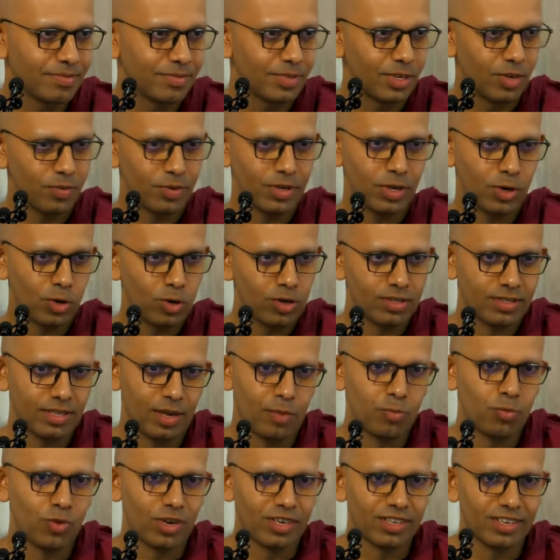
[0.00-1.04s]
You know, we are all
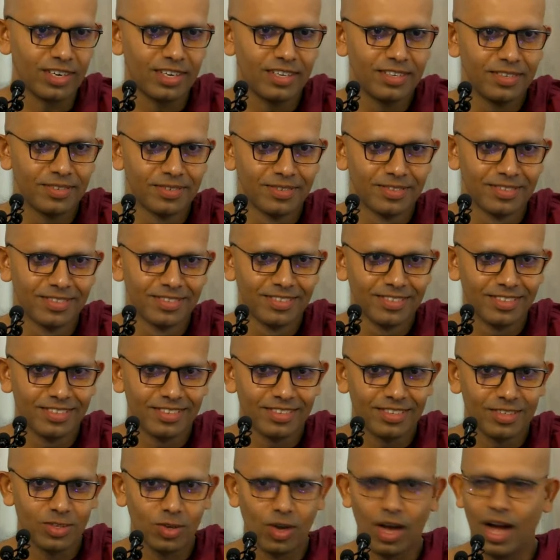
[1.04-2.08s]
someone, right?
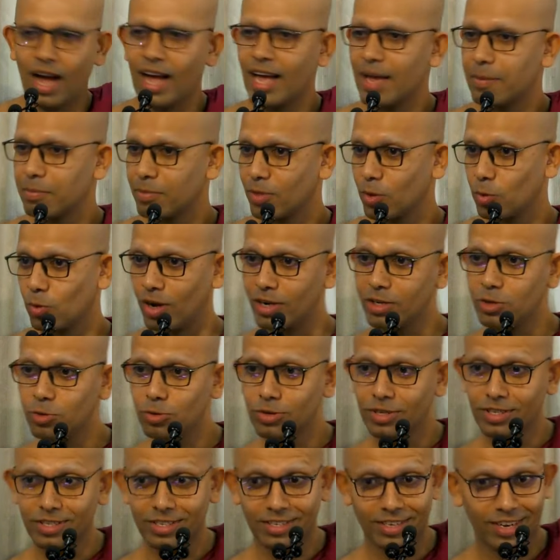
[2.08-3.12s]
So I am the one
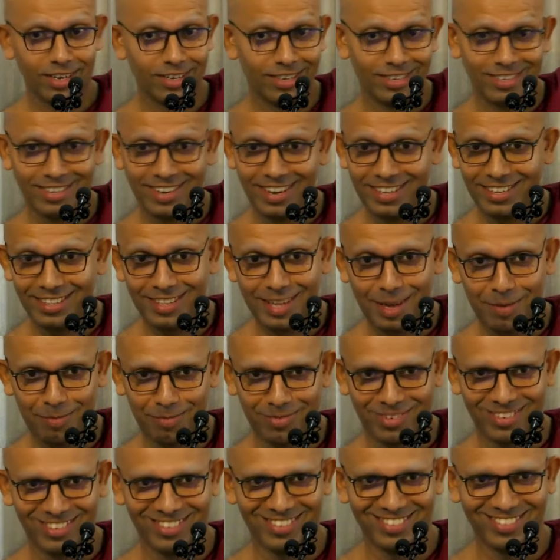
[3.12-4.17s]
who doesn't understand the
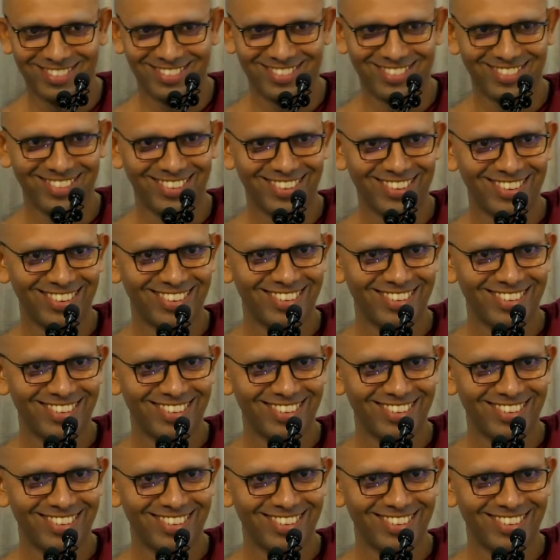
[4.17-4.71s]
Dhamma.